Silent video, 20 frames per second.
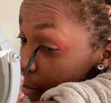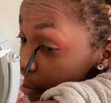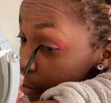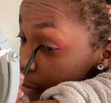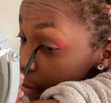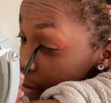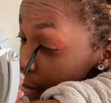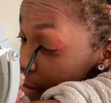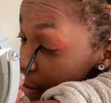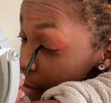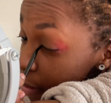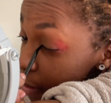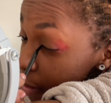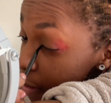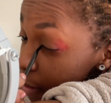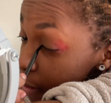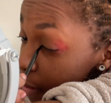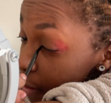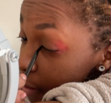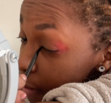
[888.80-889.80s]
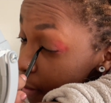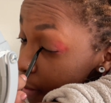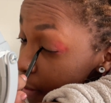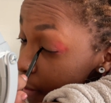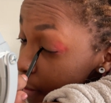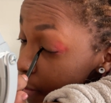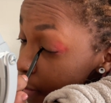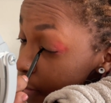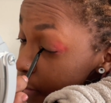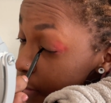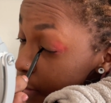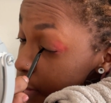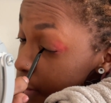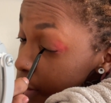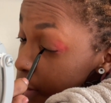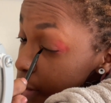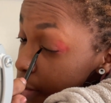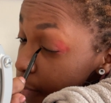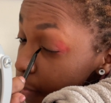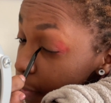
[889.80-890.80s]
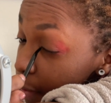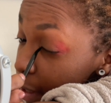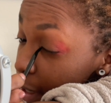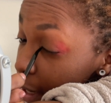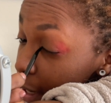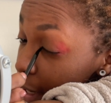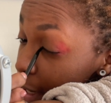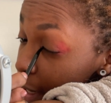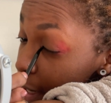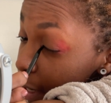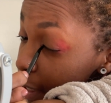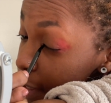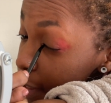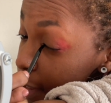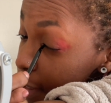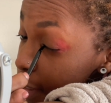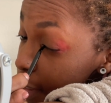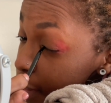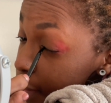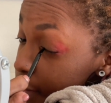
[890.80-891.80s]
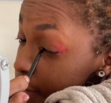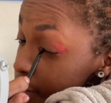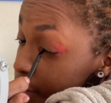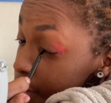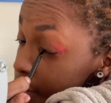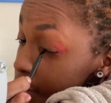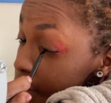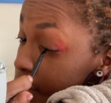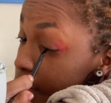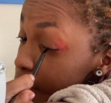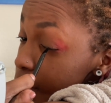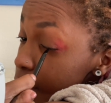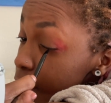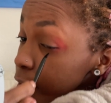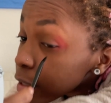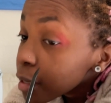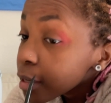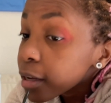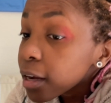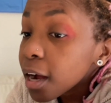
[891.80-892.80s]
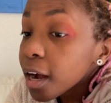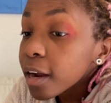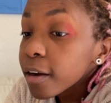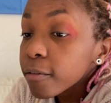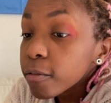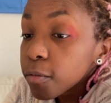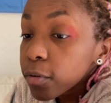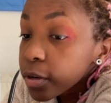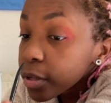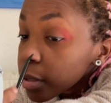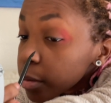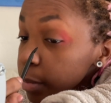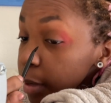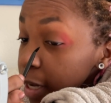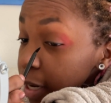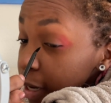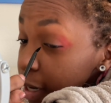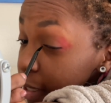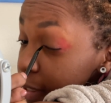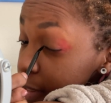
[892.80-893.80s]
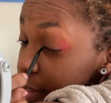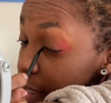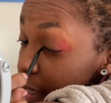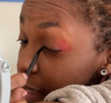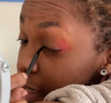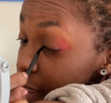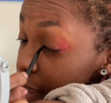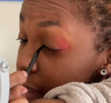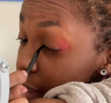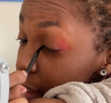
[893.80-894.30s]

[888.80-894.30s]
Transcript: diddly darn close. I can't see. I have really bad eyesight.